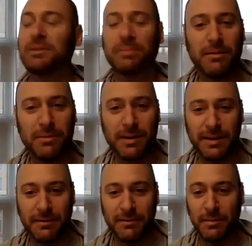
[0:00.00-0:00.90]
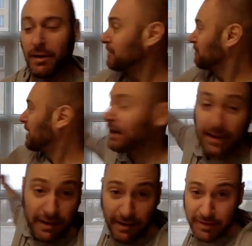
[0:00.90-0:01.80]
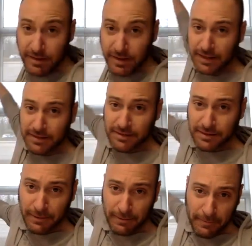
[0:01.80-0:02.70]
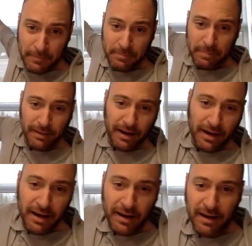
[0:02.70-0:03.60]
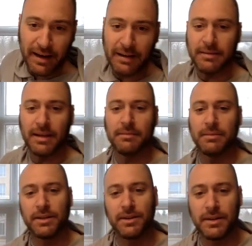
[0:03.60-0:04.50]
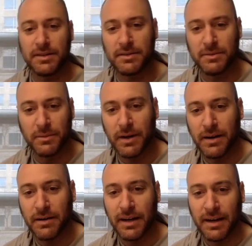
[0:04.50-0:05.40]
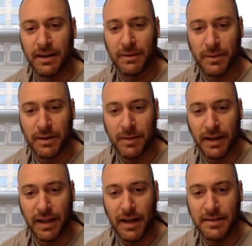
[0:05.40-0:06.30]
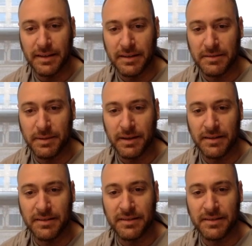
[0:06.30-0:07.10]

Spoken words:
probably recognize this and be curious where my closet is because